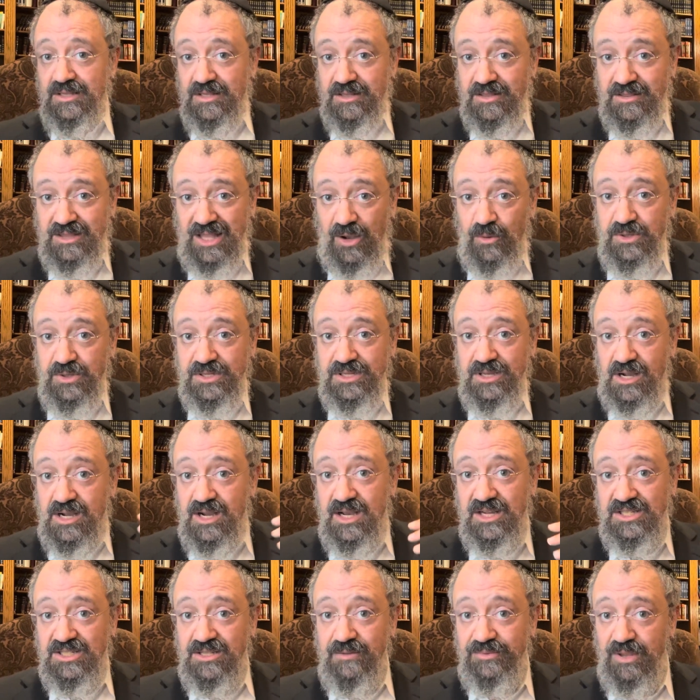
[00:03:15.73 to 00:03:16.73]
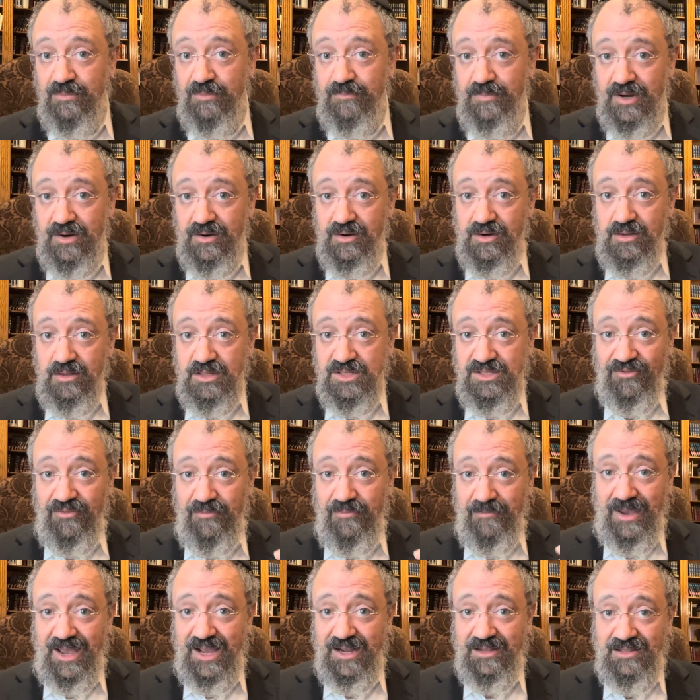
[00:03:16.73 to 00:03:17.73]
that was accustomed to miracles from
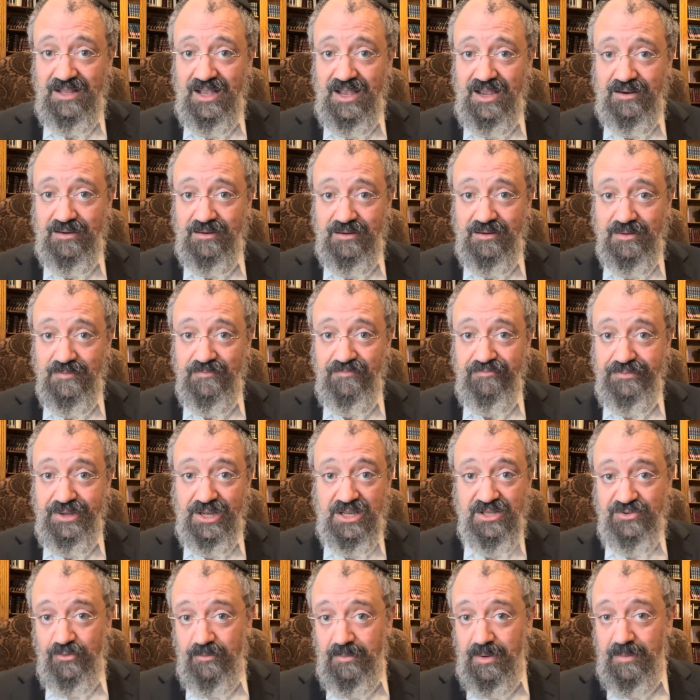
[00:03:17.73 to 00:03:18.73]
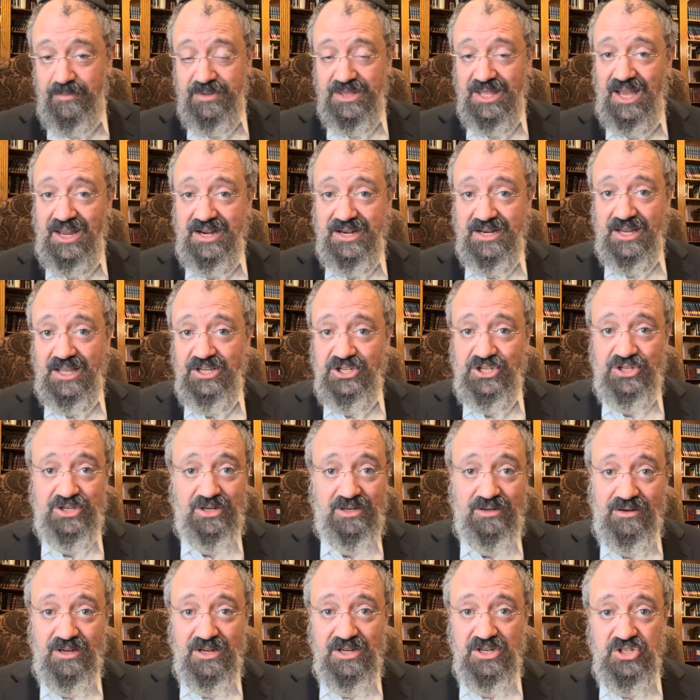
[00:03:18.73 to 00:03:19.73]
back then. Because you remember that
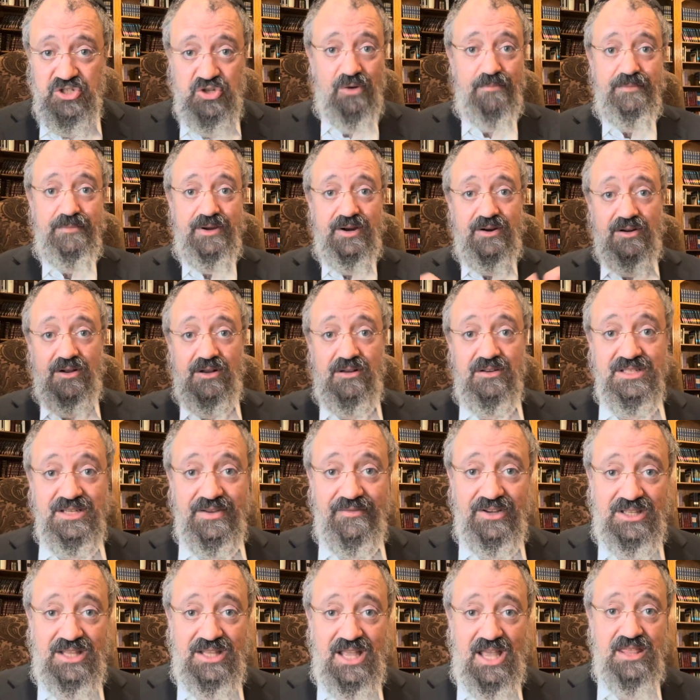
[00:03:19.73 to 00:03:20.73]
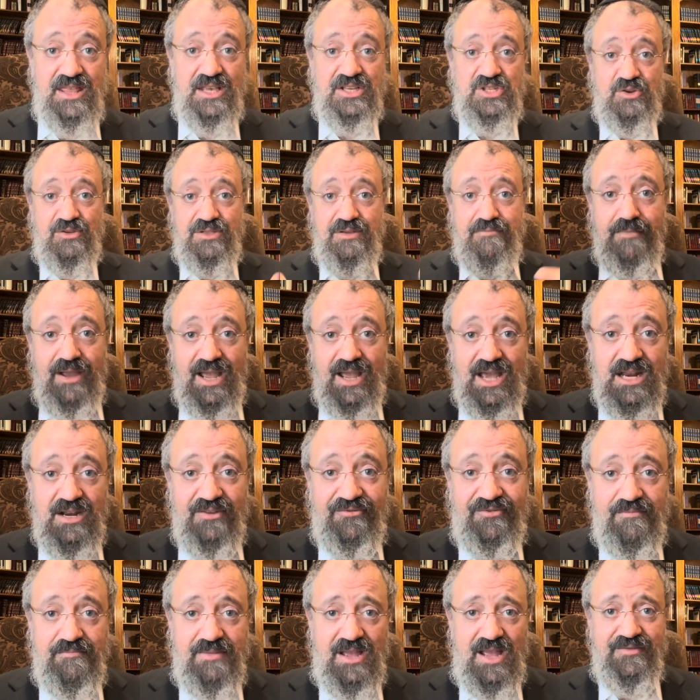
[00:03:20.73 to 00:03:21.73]
nation saw miracles every day. They saw the manna
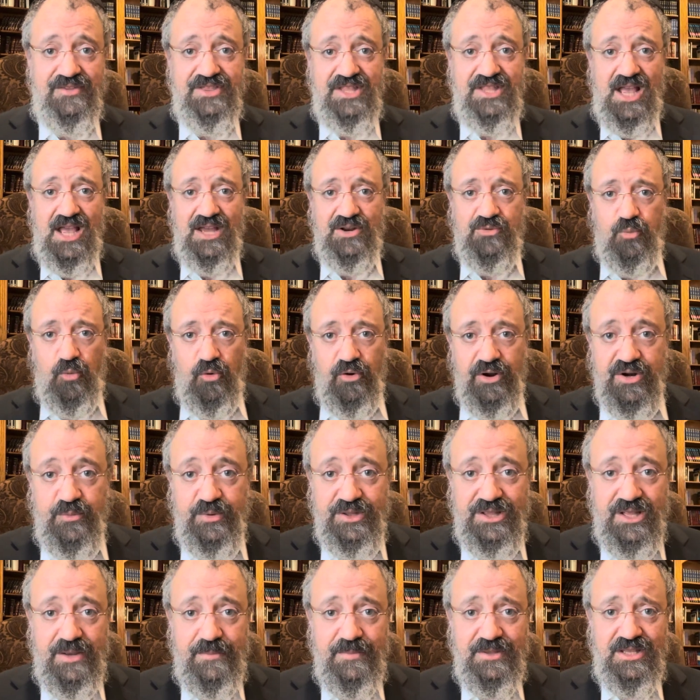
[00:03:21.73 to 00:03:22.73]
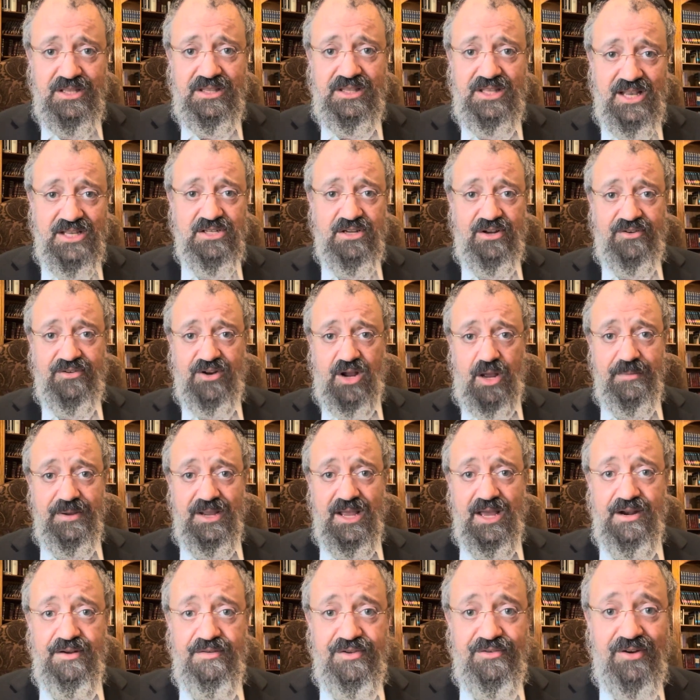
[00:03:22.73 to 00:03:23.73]
from heaven. They had water with them in the desert coming
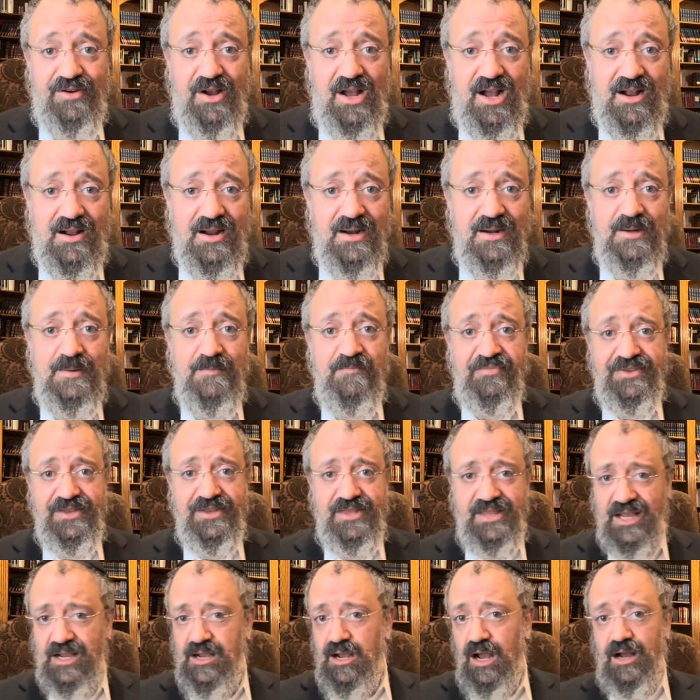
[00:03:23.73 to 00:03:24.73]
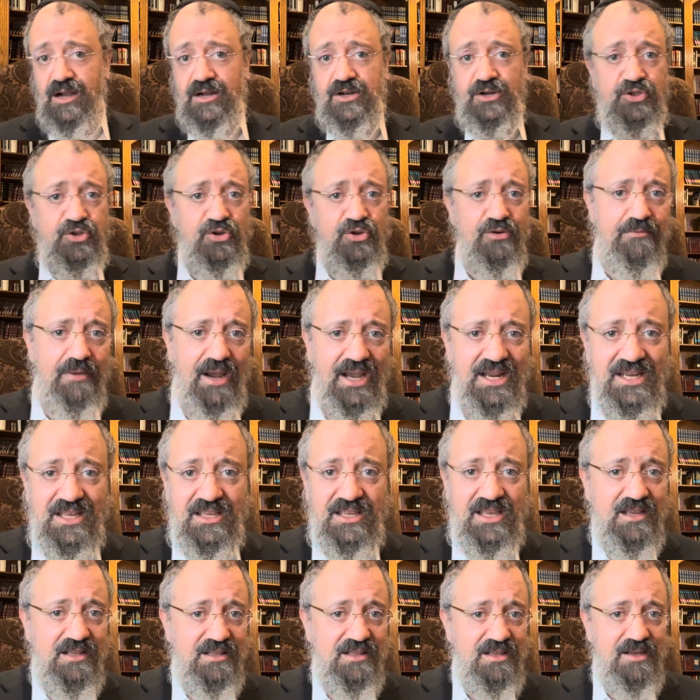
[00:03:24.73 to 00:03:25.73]
out of the rock. They conquered 2 mighty
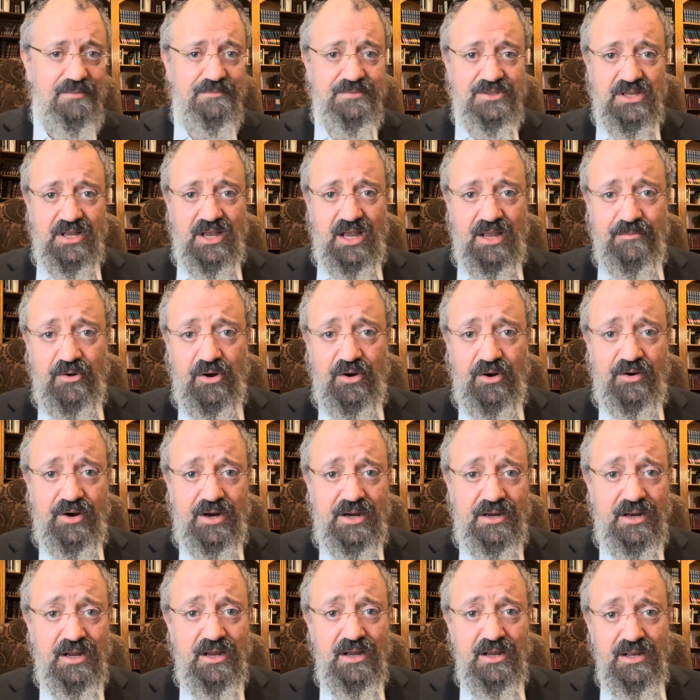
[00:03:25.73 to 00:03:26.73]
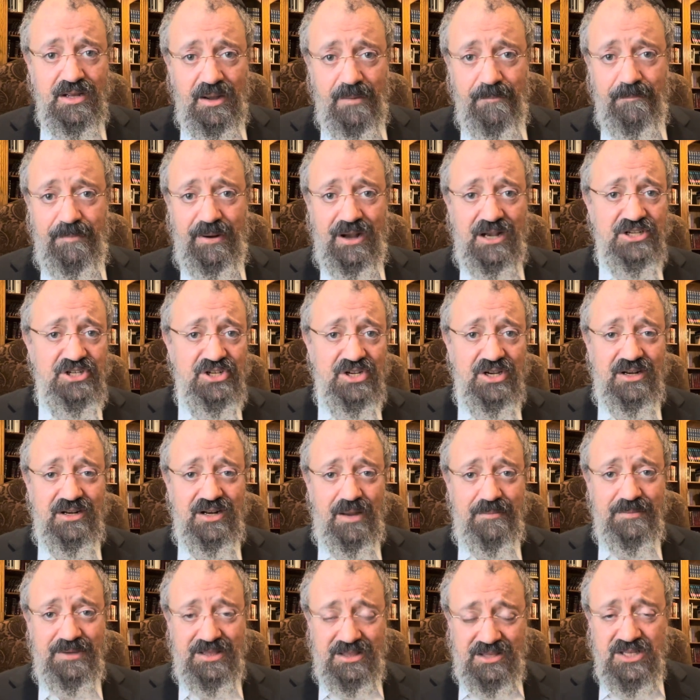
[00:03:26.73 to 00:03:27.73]
kingdoms, Emor and Bashan.
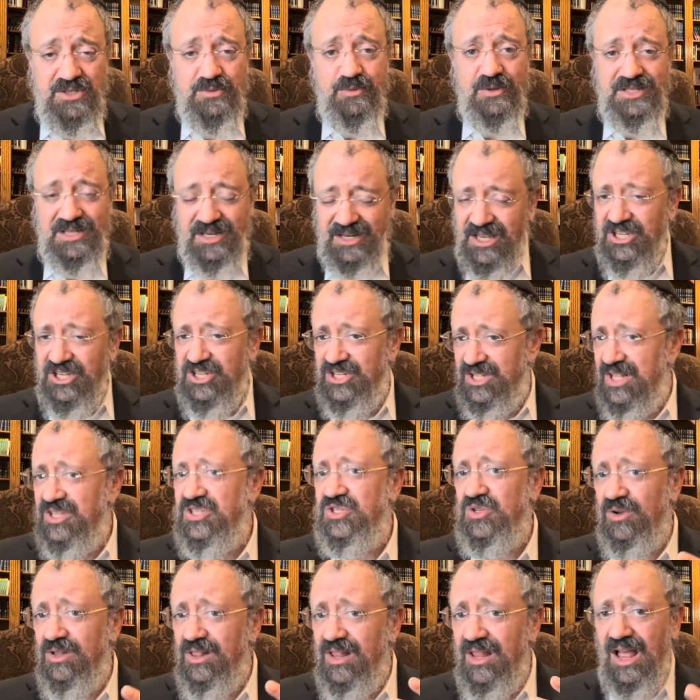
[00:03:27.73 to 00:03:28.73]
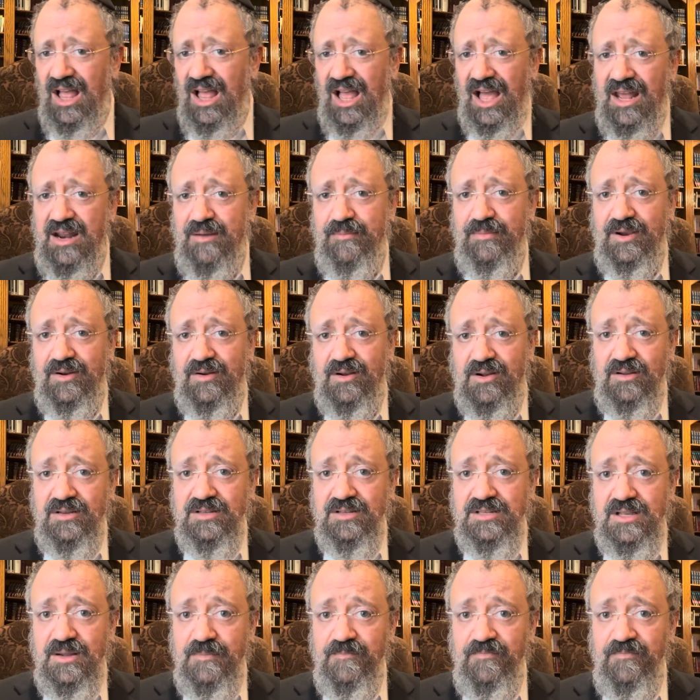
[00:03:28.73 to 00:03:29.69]
This was a nation that saw a lot of miracles.